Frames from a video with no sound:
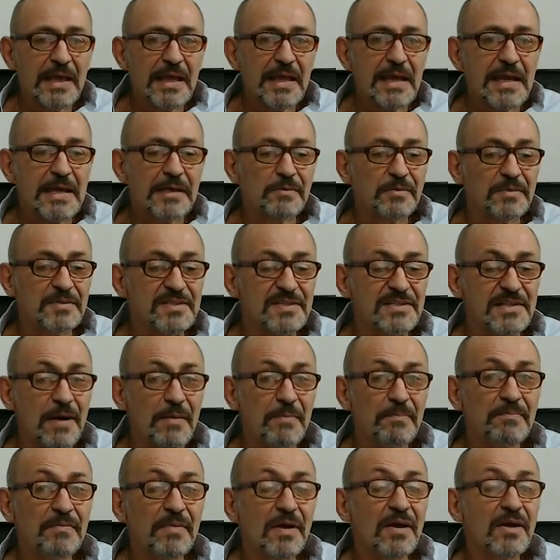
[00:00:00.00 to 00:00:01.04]
It was
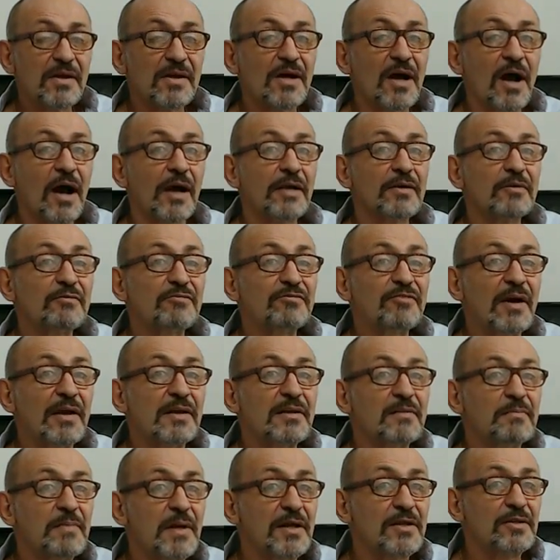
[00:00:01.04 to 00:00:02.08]
some kind of
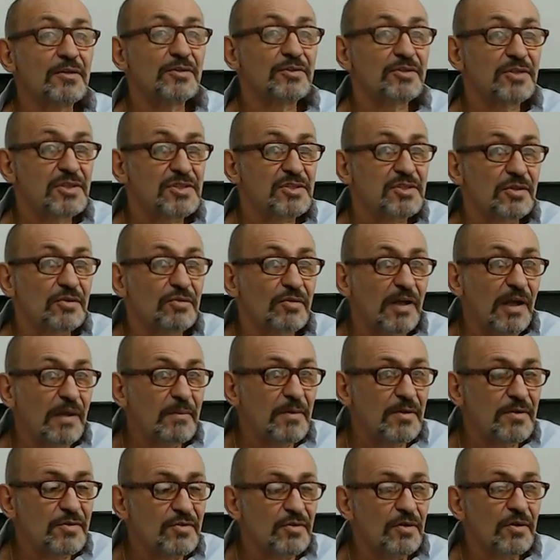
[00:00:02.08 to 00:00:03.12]
fundamental
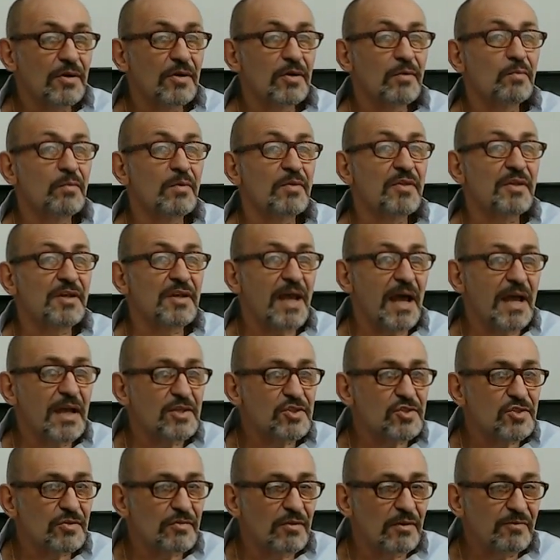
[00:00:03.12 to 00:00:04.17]
disagreement with the
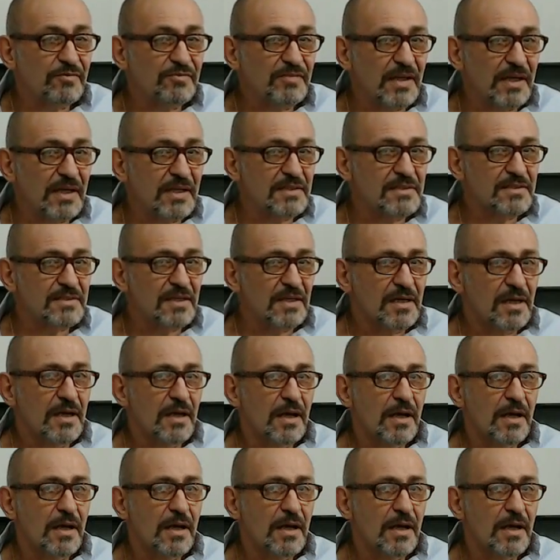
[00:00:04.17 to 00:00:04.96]
nature of things,